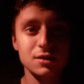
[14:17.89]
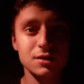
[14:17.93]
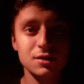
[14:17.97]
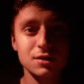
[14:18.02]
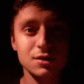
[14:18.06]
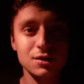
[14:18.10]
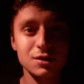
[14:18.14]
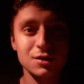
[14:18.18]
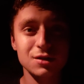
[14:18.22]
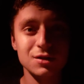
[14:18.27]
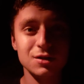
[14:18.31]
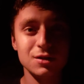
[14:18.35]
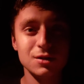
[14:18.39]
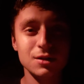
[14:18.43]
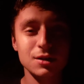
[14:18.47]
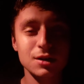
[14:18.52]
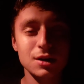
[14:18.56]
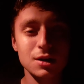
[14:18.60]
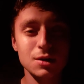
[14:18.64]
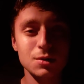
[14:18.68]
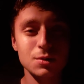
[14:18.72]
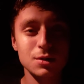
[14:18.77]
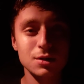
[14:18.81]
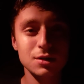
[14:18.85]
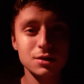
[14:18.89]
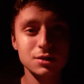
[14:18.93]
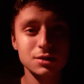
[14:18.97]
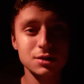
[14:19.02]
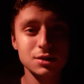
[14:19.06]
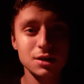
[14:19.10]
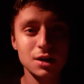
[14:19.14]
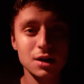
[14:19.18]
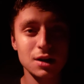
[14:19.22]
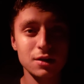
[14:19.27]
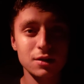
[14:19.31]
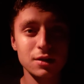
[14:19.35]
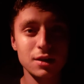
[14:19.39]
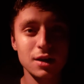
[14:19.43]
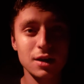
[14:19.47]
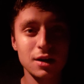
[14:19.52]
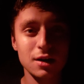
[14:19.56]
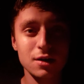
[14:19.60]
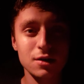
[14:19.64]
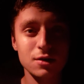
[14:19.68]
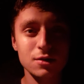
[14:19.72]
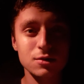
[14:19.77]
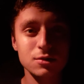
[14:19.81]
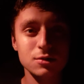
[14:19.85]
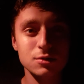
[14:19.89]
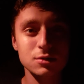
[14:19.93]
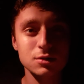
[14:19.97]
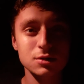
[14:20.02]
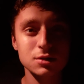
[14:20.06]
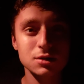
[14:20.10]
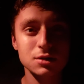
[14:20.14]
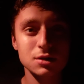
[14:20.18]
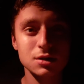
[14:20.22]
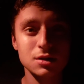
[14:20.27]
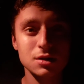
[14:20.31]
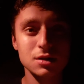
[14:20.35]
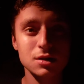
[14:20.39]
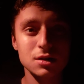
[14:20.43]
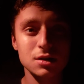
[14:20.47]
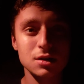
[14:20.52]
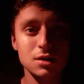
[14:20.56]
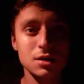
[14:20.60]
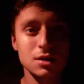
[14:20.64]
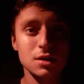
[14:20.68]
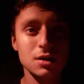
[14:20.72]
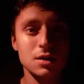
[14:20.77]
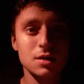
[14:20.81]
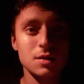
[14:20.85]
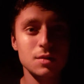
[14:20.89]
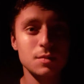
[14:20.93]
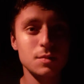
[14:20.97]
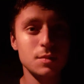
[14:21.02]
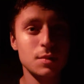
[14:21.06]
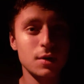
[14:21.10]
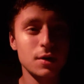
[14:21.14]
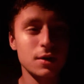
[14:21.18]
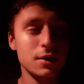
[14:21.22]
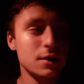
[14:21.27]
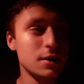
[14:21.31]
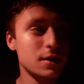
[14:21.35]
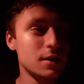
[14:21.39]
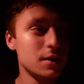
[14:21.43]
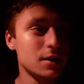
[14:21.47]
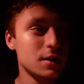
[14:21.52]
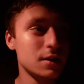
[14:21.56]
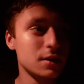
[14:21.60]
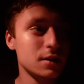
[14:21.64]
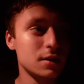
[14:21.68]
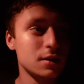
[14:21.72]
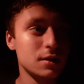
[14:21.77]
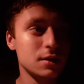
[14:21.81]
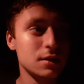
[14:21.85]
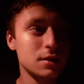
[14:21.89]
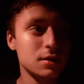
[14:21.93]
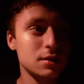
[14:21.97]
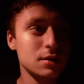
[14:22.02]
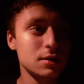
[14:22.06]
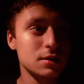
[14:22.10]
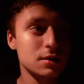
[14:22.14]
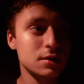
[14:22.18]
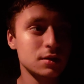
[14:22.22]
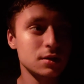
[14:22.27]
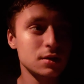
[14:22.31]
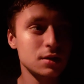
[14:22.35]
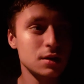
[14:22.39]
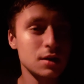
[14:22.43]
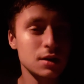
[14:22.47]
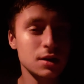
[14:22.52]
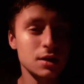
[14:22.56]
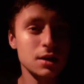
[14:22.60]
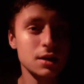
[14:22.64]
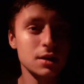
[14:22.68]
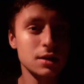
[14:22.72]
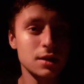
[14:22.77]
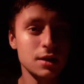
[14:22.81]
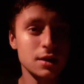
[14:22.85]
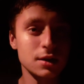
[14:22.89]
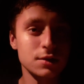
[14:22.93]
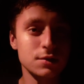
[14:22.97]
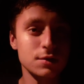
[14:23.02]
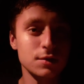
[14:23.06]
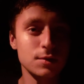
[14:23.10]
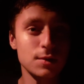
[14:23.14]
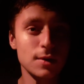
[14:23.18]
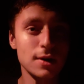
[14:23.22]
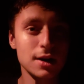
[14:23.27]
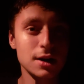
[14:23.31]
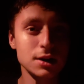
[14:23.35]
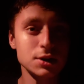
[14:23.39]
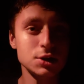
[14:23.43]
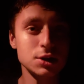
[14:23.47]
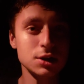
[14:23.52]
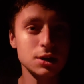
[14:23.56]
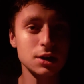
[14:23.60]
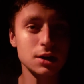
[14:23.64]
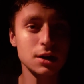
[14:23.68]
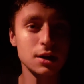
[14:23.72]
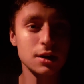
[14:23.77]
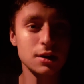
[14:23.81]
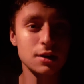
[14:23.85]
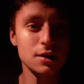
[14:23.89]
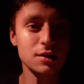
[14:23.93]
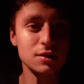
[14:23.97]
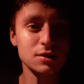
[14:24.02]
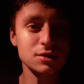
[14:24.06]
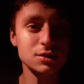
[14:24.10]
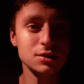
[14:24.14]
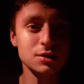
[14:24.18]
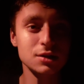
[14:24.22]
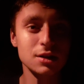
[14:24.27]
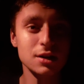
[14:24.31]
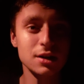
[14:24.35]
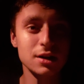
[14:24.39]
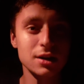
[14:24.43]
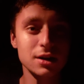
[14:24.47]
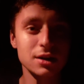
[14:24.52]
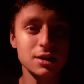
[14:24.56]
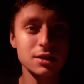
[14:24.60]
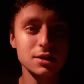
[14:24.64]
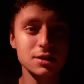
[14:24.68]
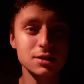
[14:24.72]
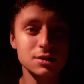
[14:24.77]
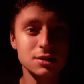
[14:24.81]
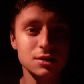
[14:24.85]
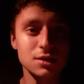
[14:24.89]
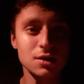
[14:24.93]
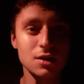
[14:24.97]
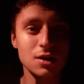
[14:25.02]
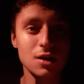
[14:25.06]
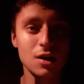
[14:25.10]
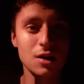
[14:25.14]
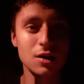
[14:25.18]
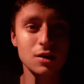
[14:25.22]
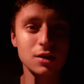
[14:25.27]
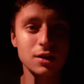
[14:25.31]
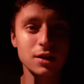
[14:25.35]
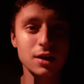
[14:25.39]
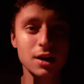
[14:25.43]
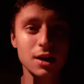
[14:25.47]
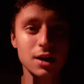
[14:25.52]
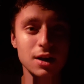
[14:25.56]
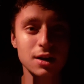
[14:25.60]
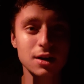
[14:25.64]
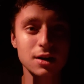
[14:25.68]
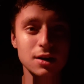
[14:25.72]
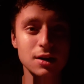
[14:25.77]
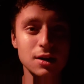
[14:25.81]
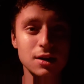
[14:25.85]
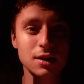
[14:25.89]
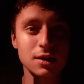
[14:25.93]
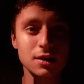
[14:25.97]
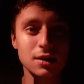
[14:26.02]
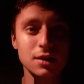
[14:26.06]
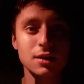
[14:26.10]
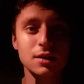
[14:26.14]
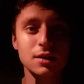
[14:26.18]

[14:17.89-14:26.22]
so yeah, we'll see how that goes. But uh, yeah, thanks for watching, and I'll see you guys all again